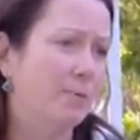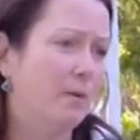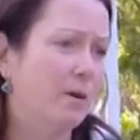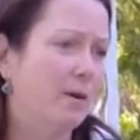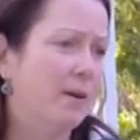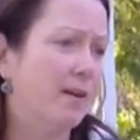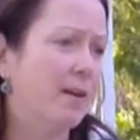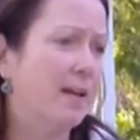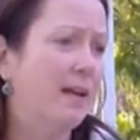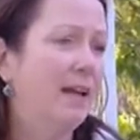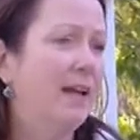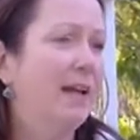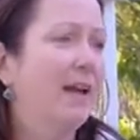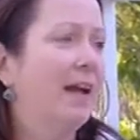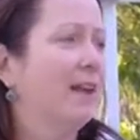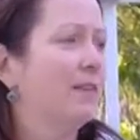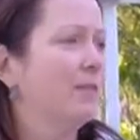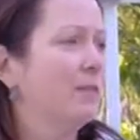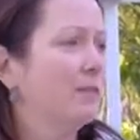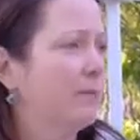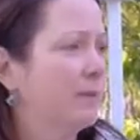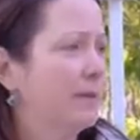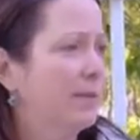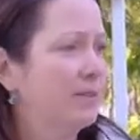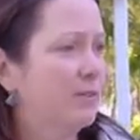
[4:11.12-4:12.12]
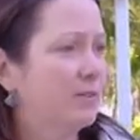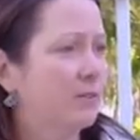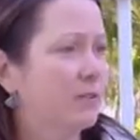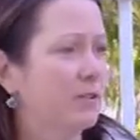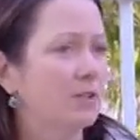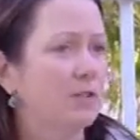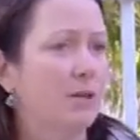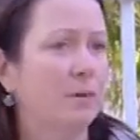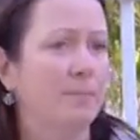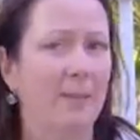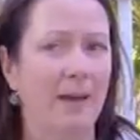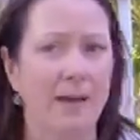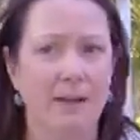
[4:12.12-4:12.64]
work, and the research
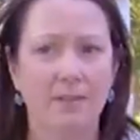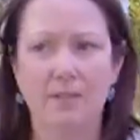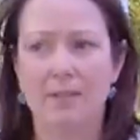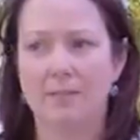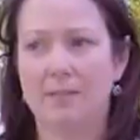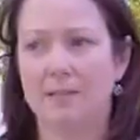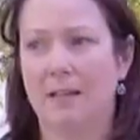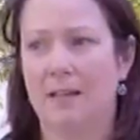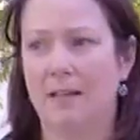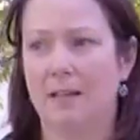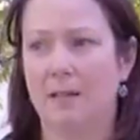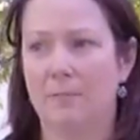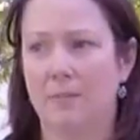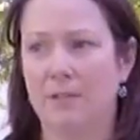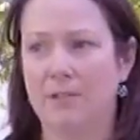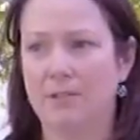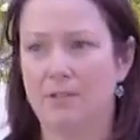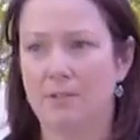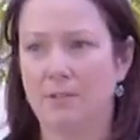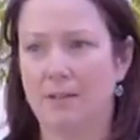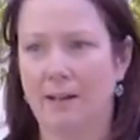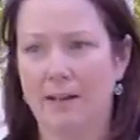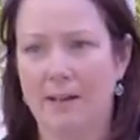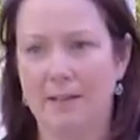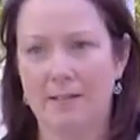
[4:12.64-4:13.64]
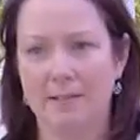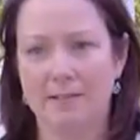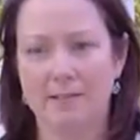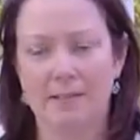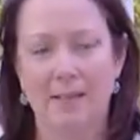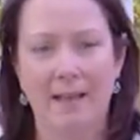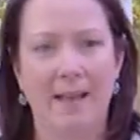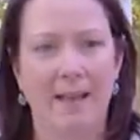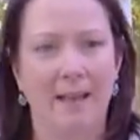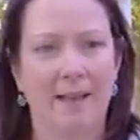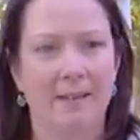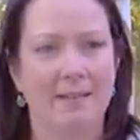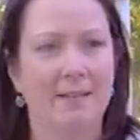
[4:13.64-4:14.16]
about the Salem Witch Trials.
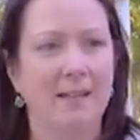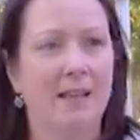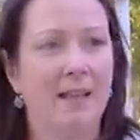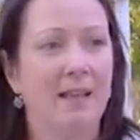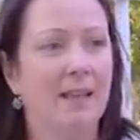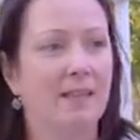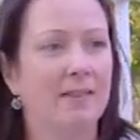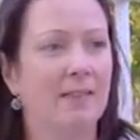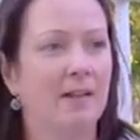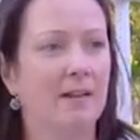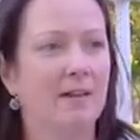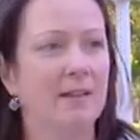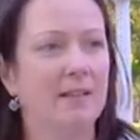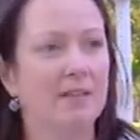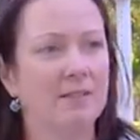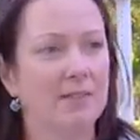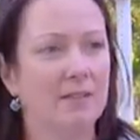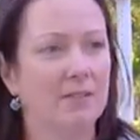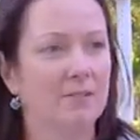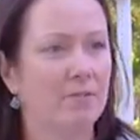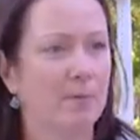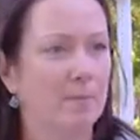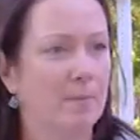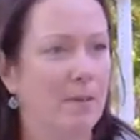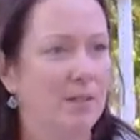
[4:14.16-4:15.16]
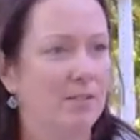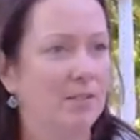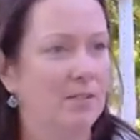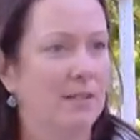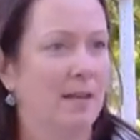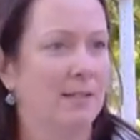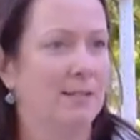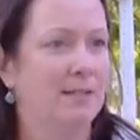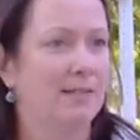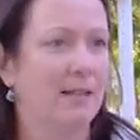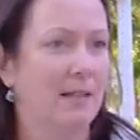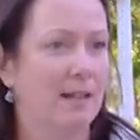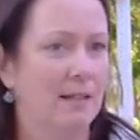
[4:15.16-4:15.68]
And there is information
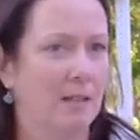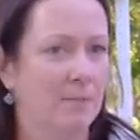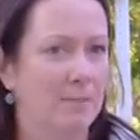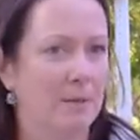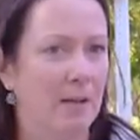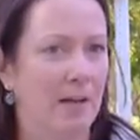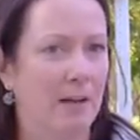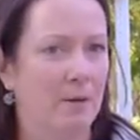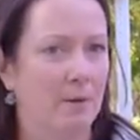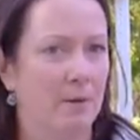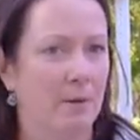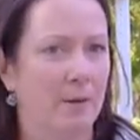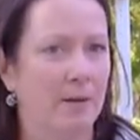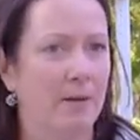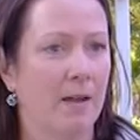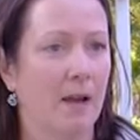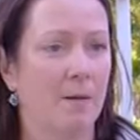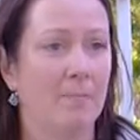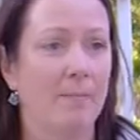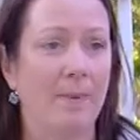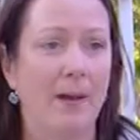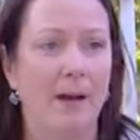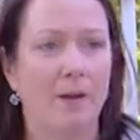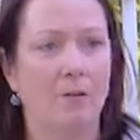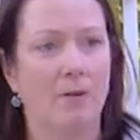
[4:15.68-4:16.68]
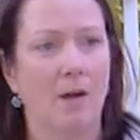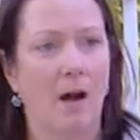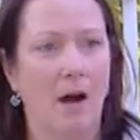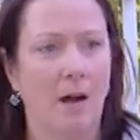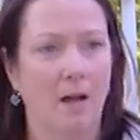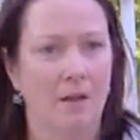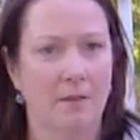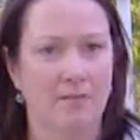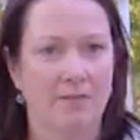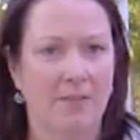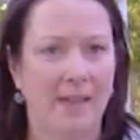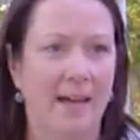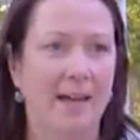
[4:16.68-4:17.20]
on salem.org about
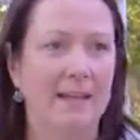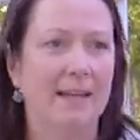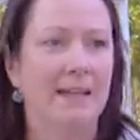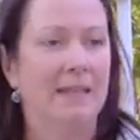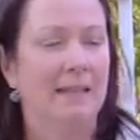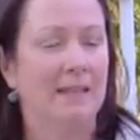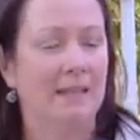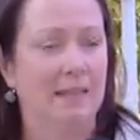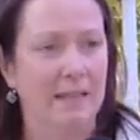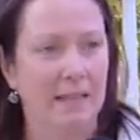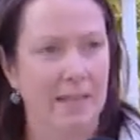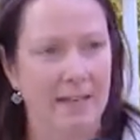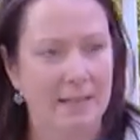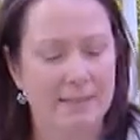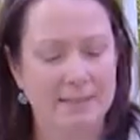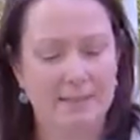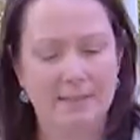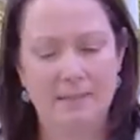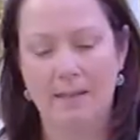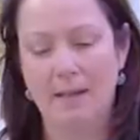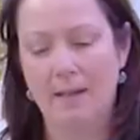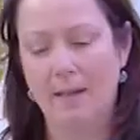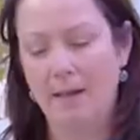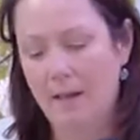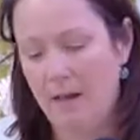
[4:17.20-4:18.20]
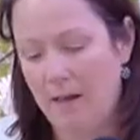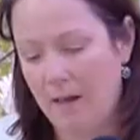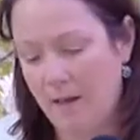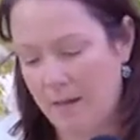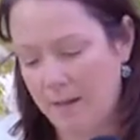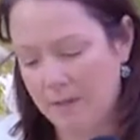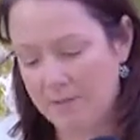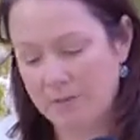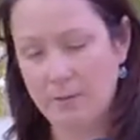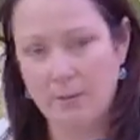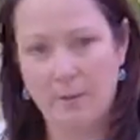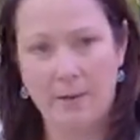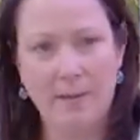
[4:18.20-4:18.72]
all of that and links.
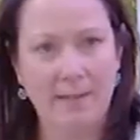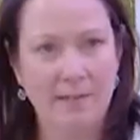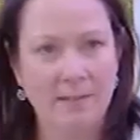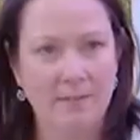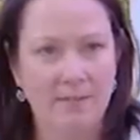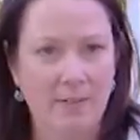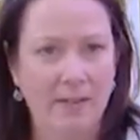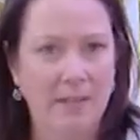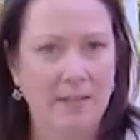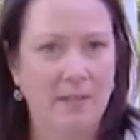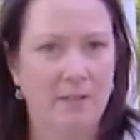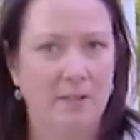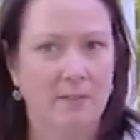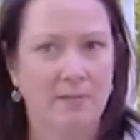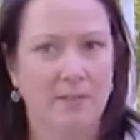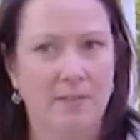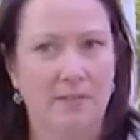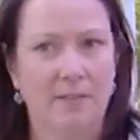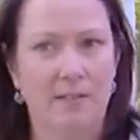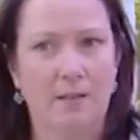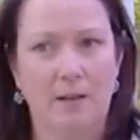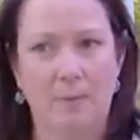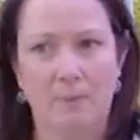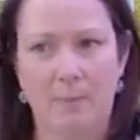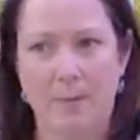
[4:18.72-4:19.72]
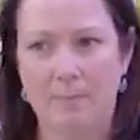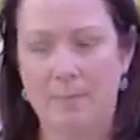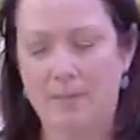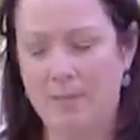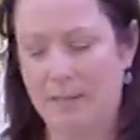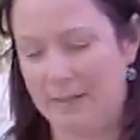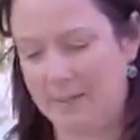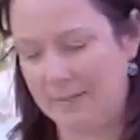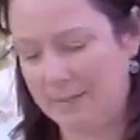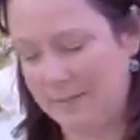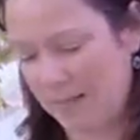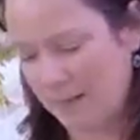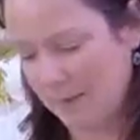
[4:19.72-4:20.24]
So I invite you to visit our
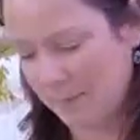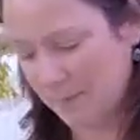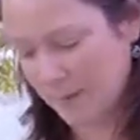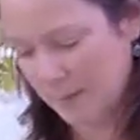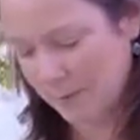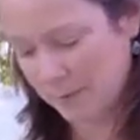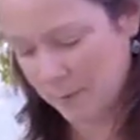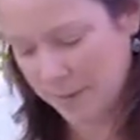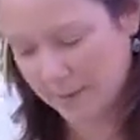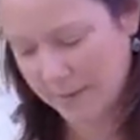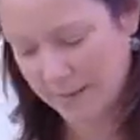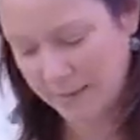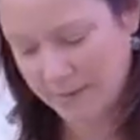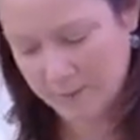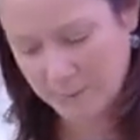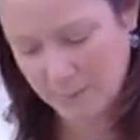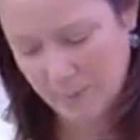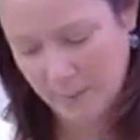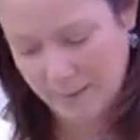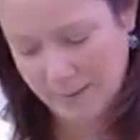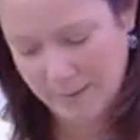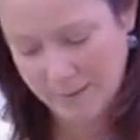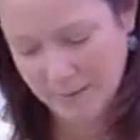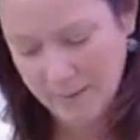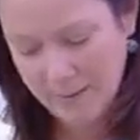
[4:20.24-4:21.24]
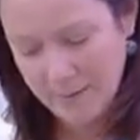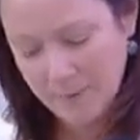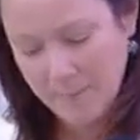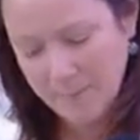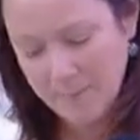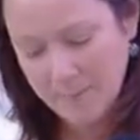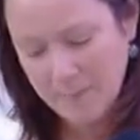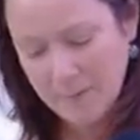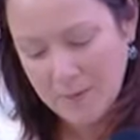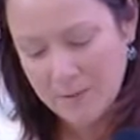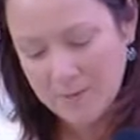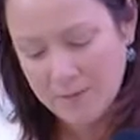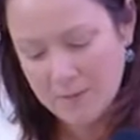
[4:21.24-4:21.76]
website at salem.org as well.
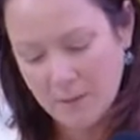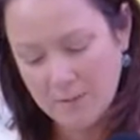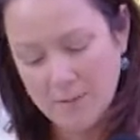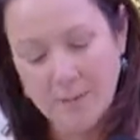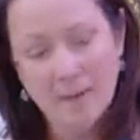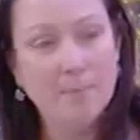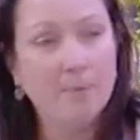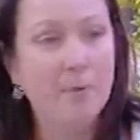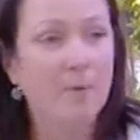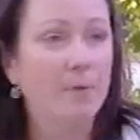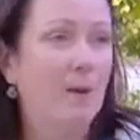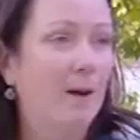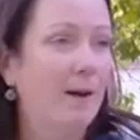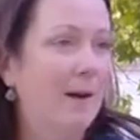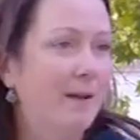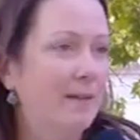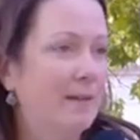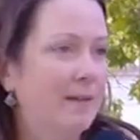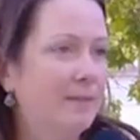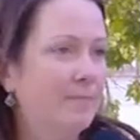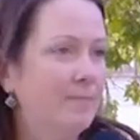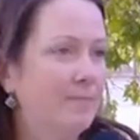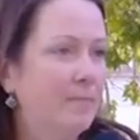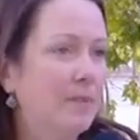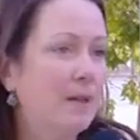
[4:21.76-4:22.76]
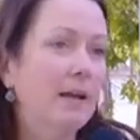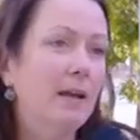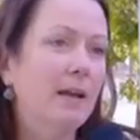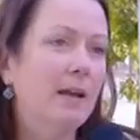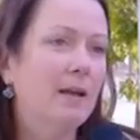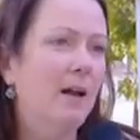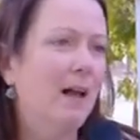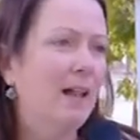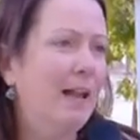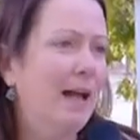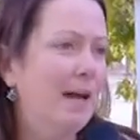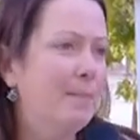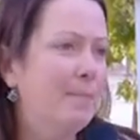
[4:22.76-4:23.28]
So number one, it
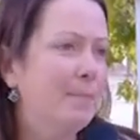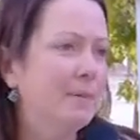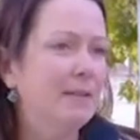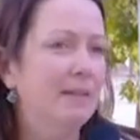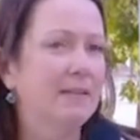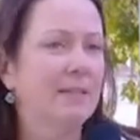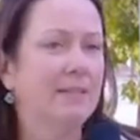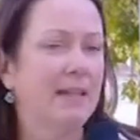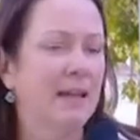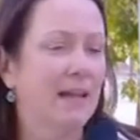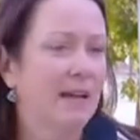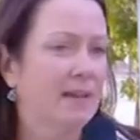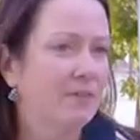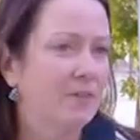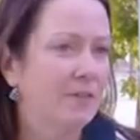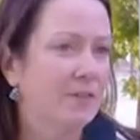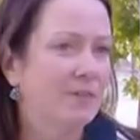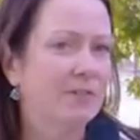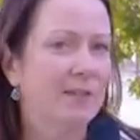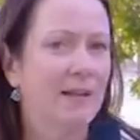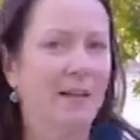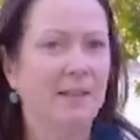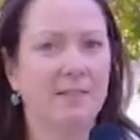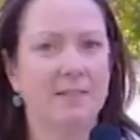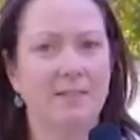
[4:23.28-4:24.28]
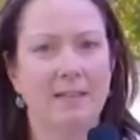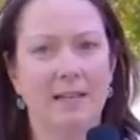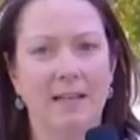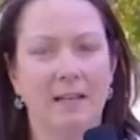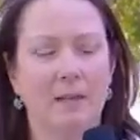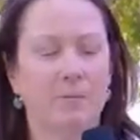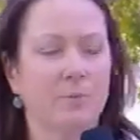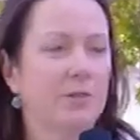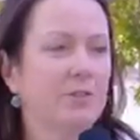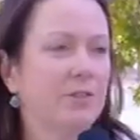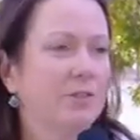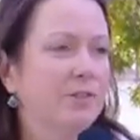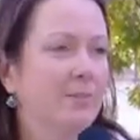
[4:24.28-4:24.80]
all happened in Danvers, not
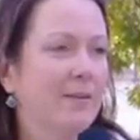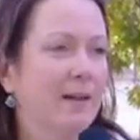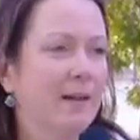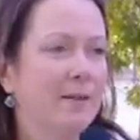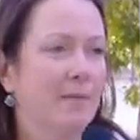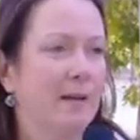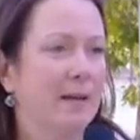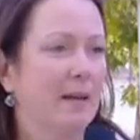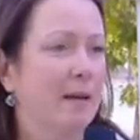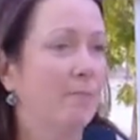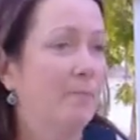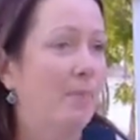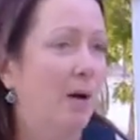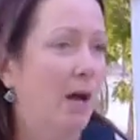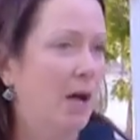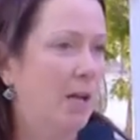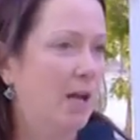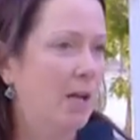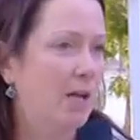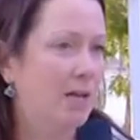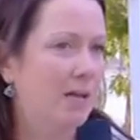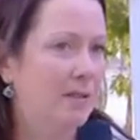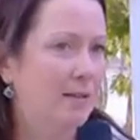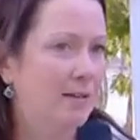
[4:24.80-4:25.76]
Salem. We're just trying to make a buck